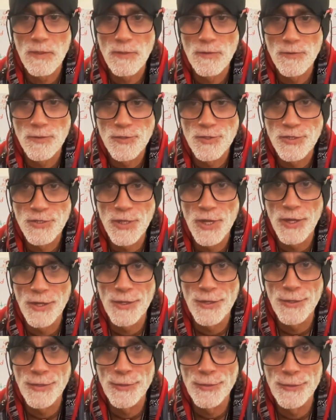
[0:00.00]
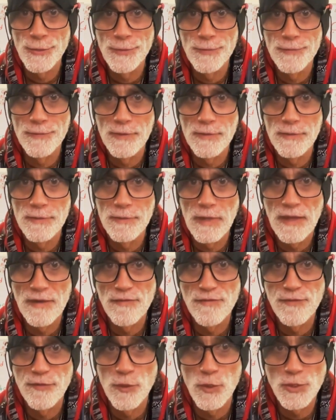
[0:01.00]
So,
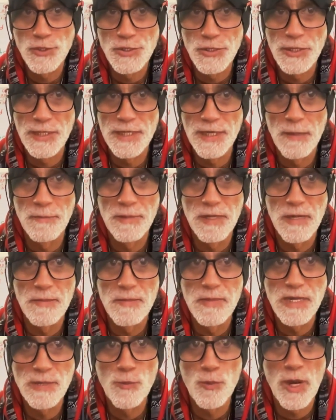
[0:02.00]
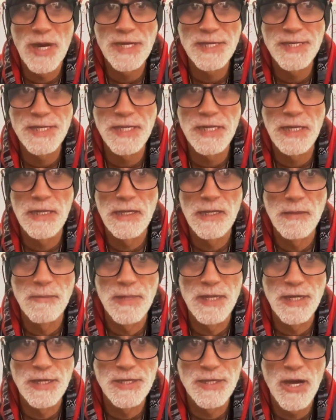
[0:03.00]
unfortunately, I'm going to be wasting a little
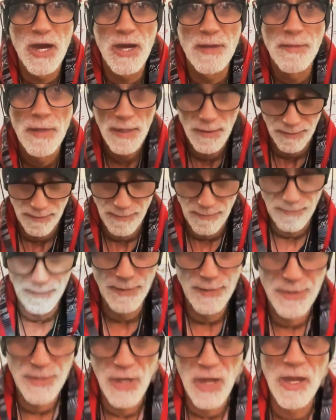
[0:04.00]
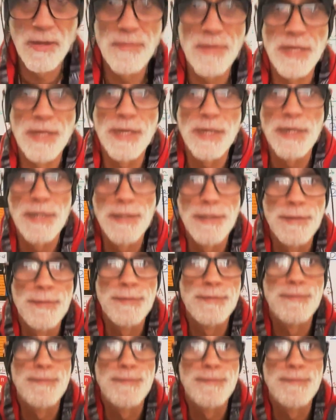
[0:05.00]
bit of time here.